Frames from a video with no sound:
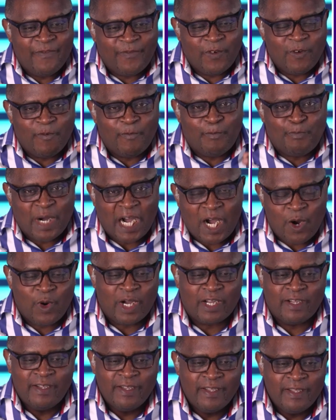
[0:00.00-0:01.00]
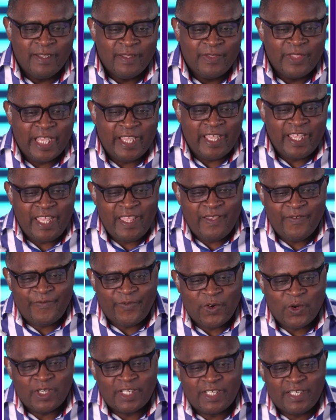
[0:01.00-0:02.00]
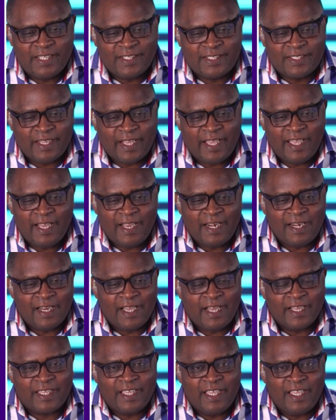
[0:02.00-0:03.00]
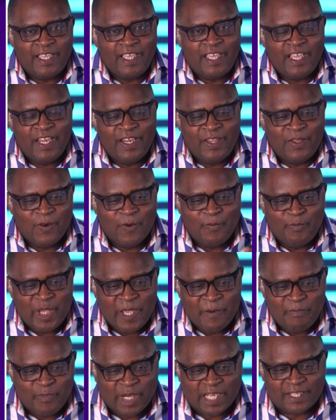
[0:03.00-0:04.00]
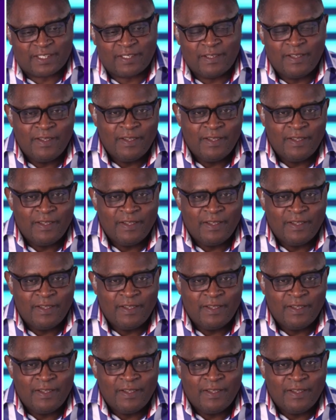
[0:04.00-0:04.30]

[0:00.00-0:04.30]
of power the evil desire lurking in your members.